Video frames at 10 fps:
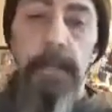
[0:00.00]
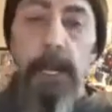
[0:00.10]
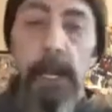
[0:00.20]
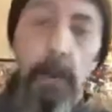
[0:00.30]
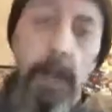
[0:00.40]

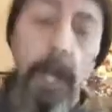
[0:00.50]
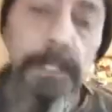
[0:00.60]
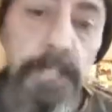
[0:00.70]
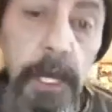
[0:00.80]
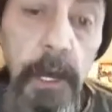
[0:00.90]
in regards
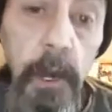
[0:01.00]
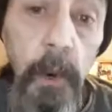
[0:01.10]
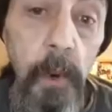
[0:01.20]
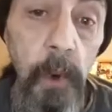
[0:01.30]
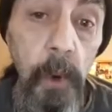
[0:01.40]
to
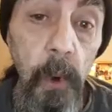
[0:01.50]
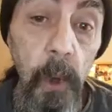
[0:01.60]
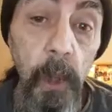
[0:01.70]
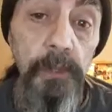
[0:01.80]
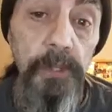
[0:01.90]

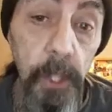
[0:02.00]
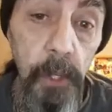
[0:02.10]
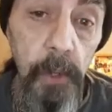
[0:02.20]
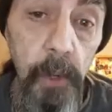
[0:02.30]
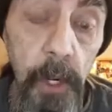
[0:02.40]
Rule
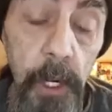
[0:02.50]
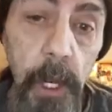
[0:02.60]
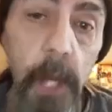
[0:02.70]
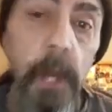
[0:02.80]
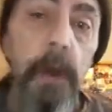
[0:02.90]
2
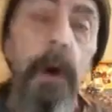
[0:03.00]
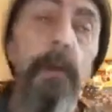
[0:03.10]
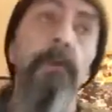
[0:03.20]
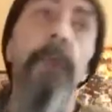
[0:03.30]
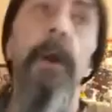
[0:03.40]
of the
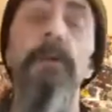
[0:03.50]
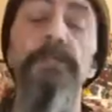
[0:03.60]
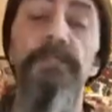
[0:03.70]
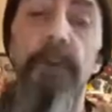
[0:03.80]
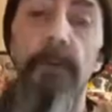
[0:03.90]
Federal
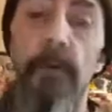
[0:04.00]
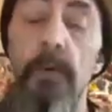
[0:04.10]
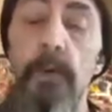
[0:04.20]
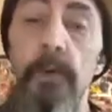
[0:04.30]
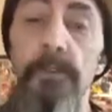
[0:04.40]

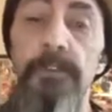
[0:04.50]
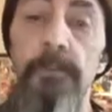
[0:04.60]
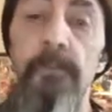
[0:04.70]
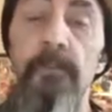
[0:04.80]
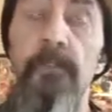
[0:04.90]
Rules
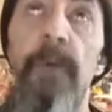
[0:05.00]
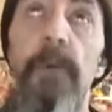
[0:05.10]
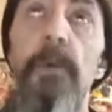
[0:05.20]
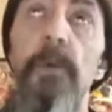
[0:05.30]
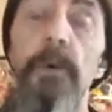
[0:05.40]

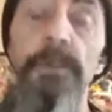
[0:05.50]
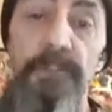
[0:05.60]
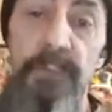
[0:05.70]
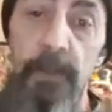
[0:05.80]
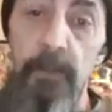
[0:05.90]
of
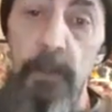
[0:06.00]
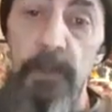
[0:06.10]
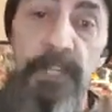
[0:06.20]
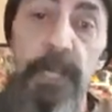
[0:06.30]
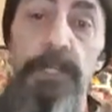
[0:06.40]
Civil
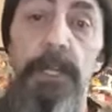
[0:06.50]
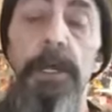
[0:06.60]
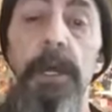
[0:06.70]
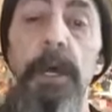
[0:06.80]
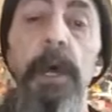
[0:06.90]
Procedure.
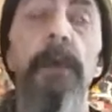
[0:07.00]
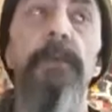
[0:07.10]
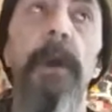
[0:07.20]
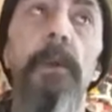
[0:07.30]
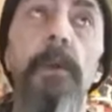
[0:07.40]

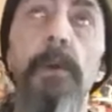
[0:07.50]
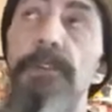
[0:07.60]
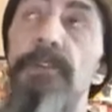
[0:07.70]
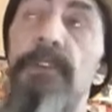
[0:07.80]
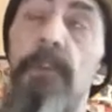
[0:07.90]
Federal Rules
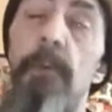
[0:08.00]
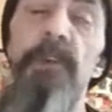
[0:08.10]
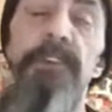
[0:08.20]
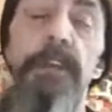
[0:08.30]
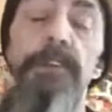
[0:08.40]
of Civil
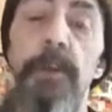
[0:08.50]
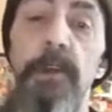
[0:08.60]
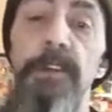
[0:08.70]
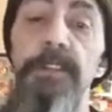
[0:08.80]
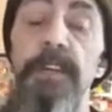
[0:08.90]

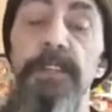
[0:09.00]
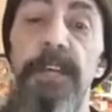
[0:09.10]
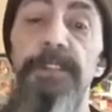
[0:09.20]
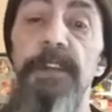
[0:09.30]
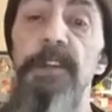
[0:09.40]
Procedure
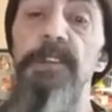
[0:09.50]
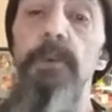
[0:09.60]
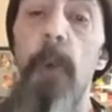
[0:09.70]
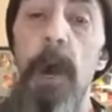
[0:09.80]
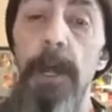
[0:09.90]
says there is
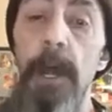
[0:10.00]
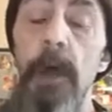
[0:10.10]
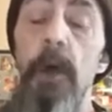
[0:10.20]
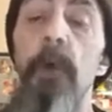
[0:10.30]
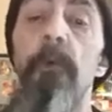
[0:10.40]
one
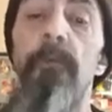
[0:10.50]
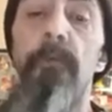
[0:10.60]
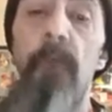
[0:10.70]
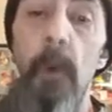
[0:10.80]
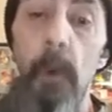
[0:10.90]

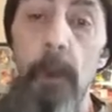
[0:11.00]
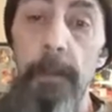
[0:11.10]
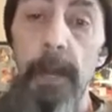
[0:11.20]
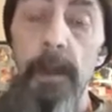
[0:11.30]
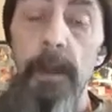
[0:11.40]

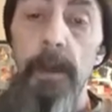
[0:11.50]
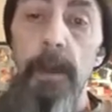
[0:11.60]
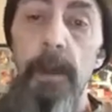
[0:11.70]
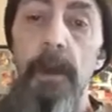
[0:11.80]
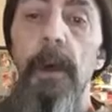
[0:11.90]
form
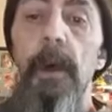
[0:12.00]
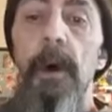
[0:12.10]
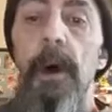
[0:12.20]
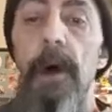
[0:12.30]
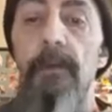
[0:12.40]

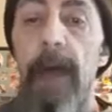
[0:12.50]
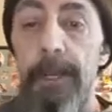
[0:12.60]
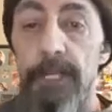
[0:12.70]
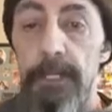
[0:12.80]
of action.